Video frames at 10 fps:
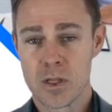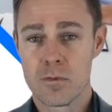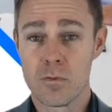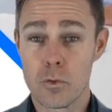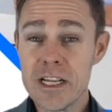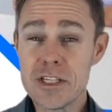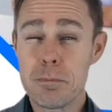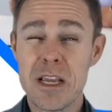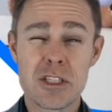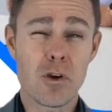For each
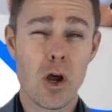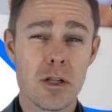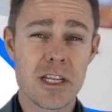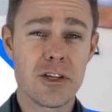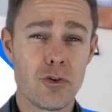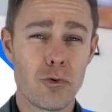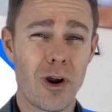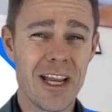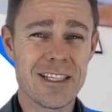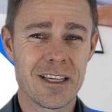piece of content you
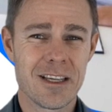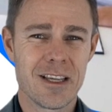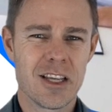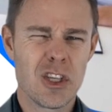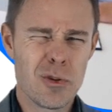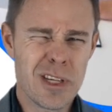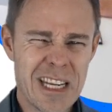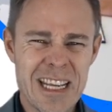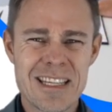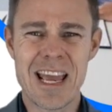write, you
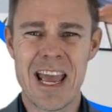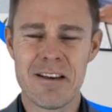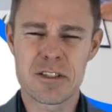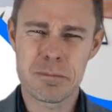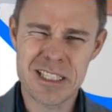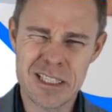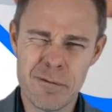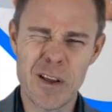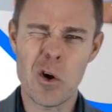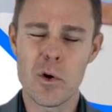need to have
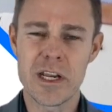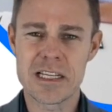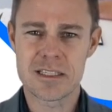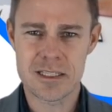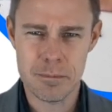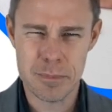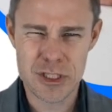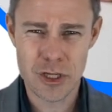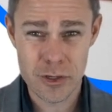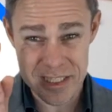specific audiences and
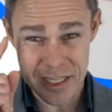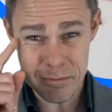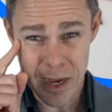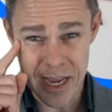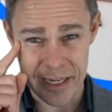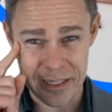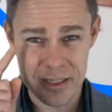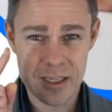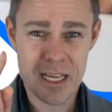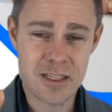personas in mind
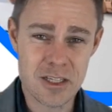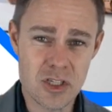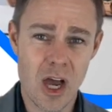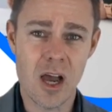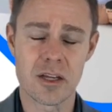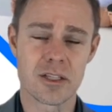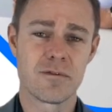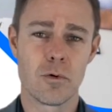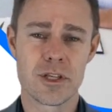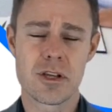as the targets
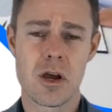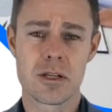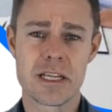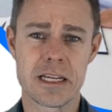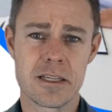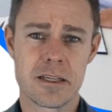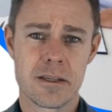for this content.